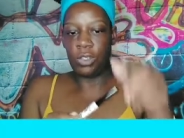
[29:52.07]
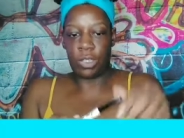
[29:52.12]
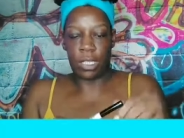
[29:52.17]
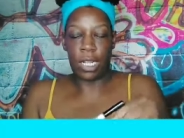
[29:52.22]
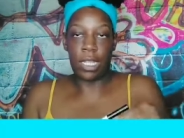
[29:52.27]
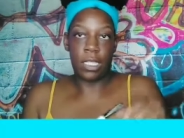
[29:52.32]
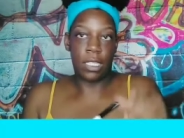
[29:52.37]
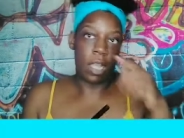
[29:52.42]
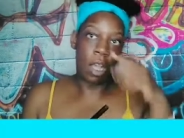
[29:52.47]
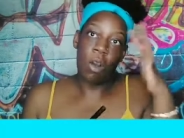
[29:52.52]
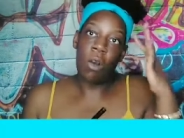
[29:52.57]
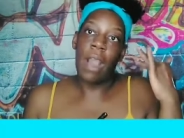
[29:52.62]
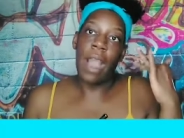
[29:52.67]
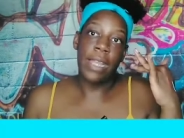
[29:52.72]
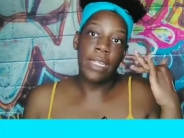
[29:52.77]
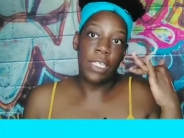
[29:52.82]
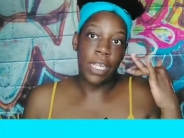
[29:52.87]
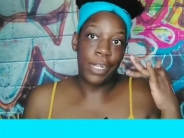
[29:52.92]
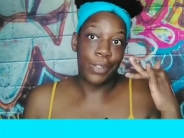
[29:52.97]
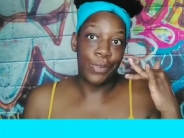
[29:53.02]
use it as a whole
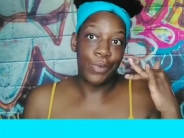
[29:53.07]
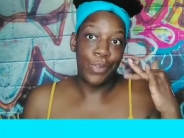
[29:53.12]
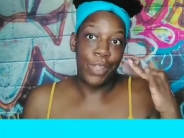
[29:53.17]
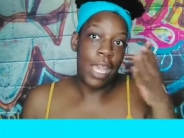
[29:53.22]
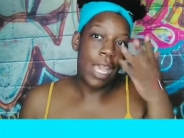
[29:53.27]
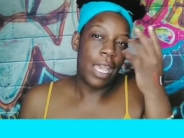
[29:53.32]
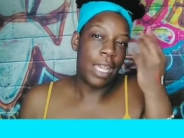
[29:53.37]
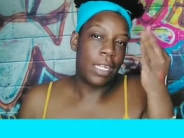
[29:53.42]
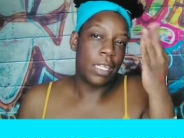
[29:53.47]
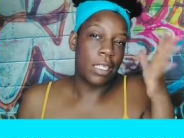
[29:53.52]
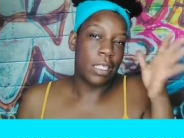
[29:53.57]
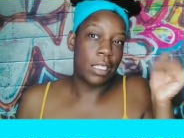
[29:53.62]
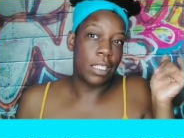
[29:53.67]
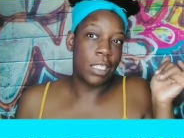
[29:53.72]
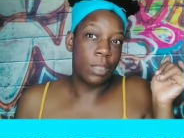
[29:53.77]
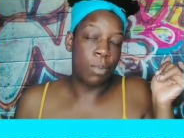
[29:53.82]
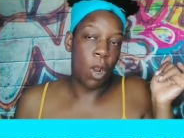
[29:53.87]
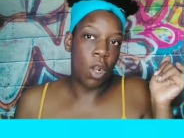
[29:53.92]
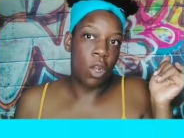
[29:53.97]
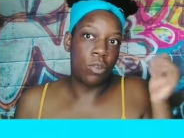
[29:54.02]
eyeshadow and it could
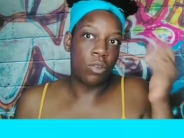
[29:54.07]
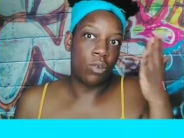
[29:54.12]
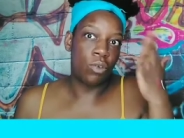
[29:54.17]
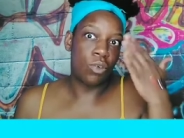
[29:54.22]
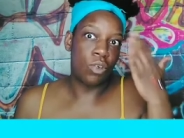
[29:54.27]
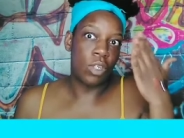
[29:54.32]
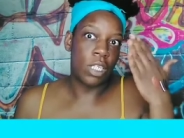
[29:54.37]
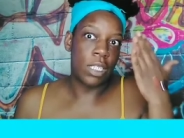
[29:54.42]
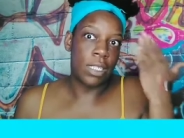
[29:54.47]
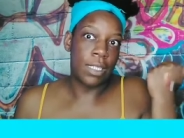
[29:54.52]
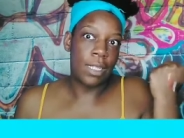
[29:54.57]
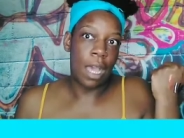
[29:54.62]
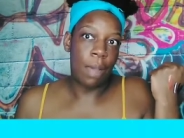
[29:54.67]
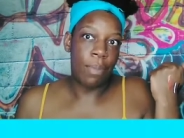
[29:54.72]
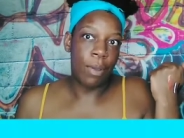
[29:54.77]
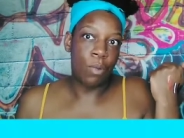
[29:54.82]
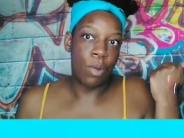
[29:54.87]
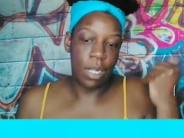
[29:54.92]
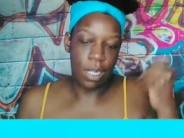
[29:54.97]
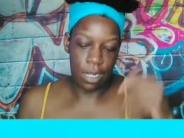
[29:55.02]
just sparkle through and just
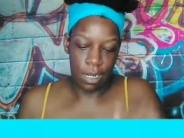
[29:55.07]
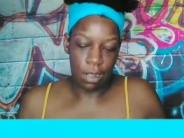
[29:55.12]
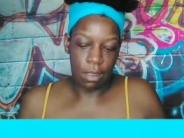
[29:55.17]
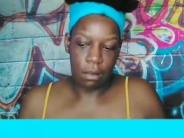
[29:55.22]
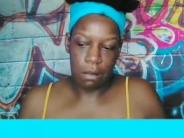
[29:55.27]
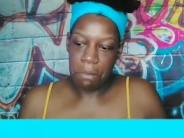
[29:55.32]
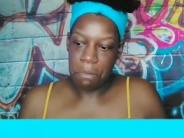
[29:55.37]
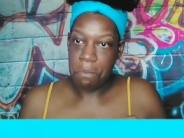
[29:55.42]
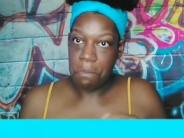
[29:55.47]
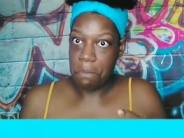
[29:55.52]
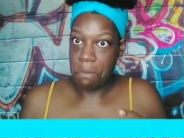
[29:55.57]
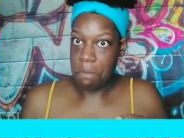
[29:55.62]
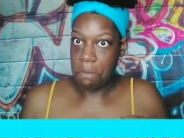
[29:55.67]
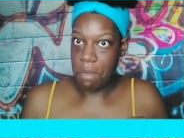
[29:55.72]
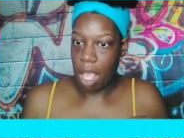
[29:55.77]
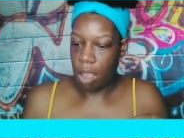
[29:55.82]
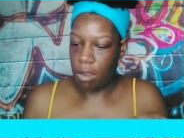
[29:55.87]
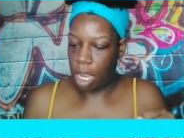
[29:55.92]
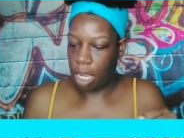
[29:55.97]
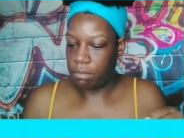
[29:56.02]
top it with. Oh,
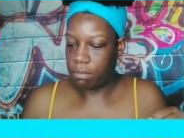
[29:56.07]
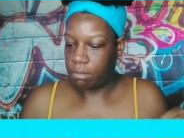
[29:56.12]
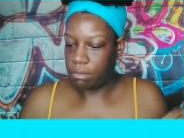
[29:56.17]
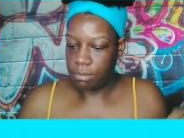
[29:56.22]
okay.